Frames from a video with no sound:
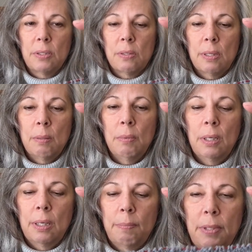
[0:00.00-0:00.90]
So that'll
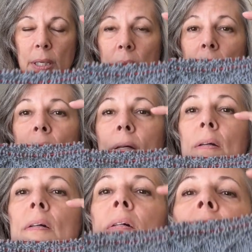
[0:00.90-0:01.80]
bring it up to
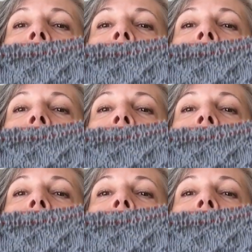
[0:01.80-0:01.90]
here.